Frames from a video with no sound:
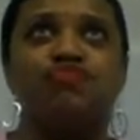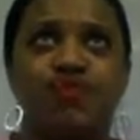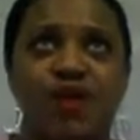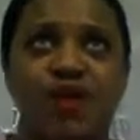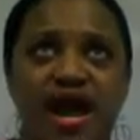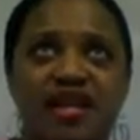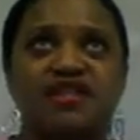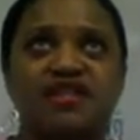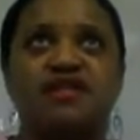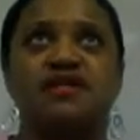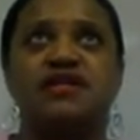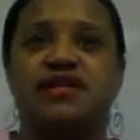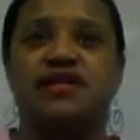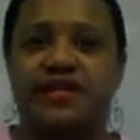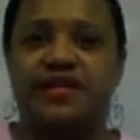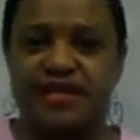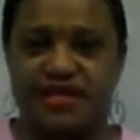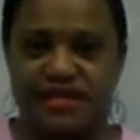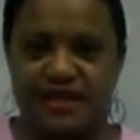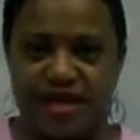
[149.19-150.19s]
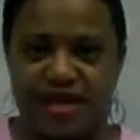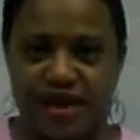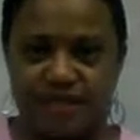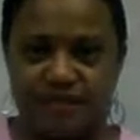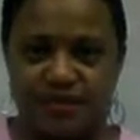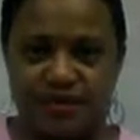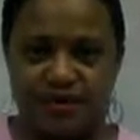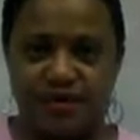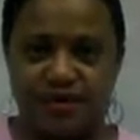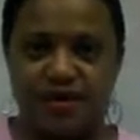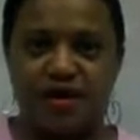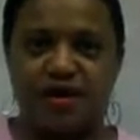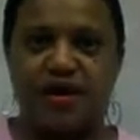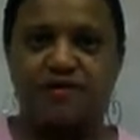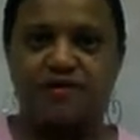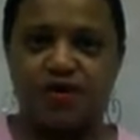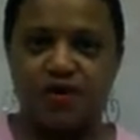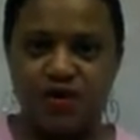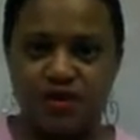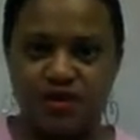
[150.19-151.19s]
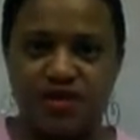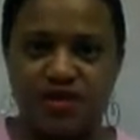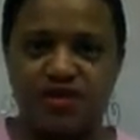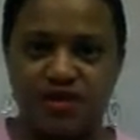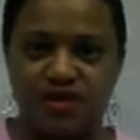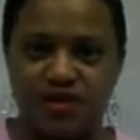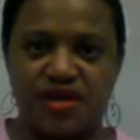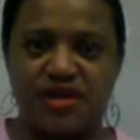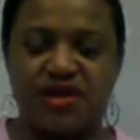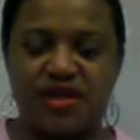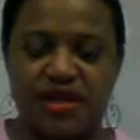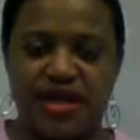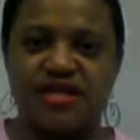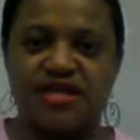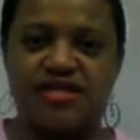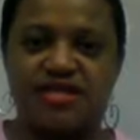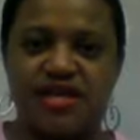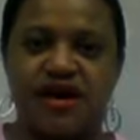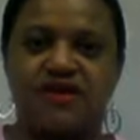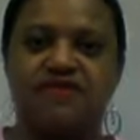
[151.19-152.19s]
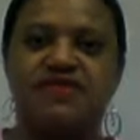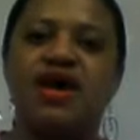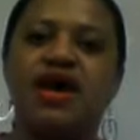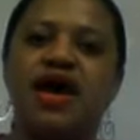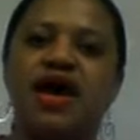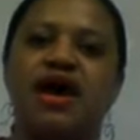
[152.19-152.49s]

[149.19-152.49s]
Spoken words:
practical example of Cooley's looking glass self